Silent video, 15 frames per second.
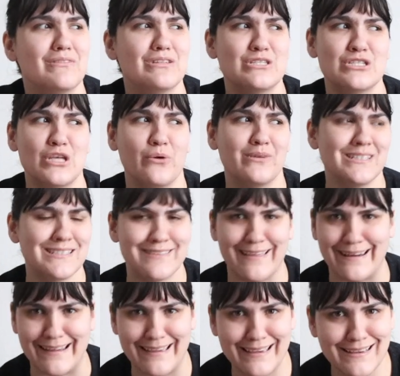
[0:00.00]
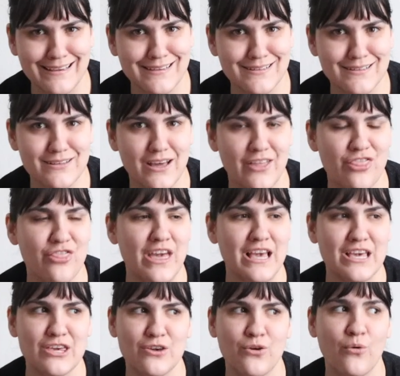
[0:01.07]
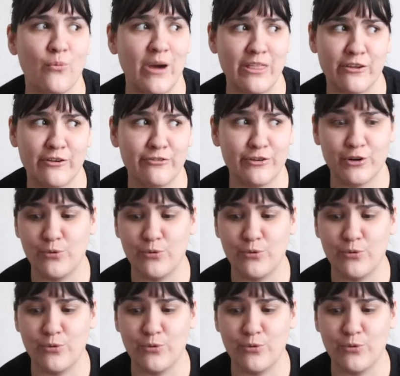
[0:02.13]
So aesthetic. Thank you, weather, for